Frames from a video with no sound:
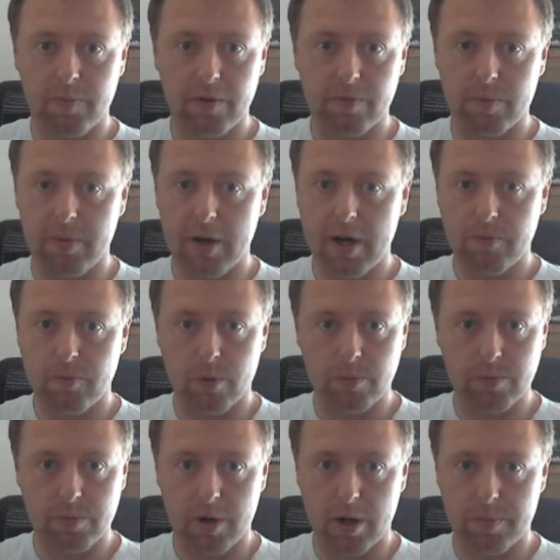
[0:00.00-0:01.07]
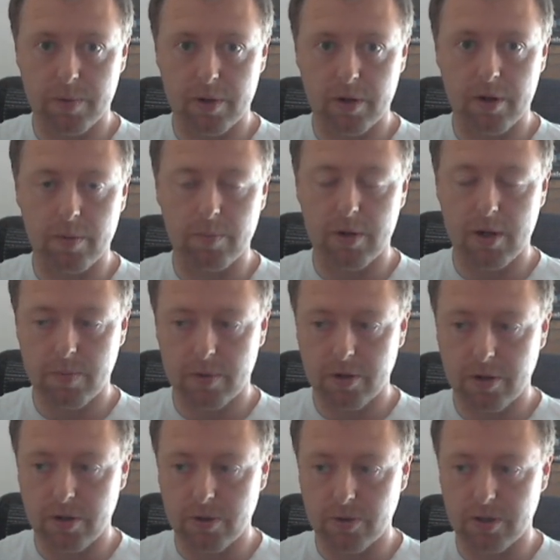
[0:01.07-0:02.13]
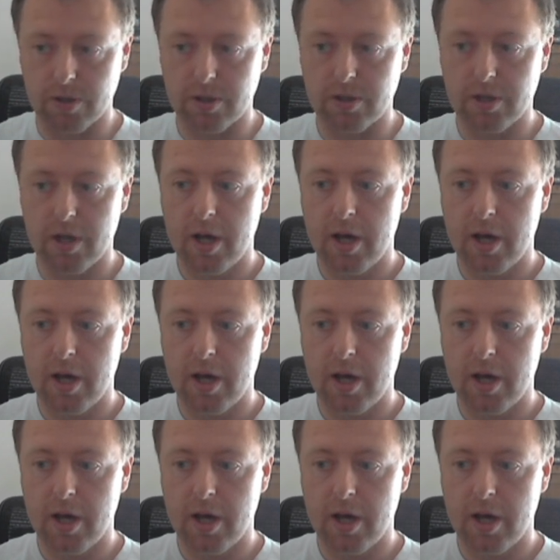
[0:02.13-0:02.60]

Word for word: If the platform is popular and people are using it,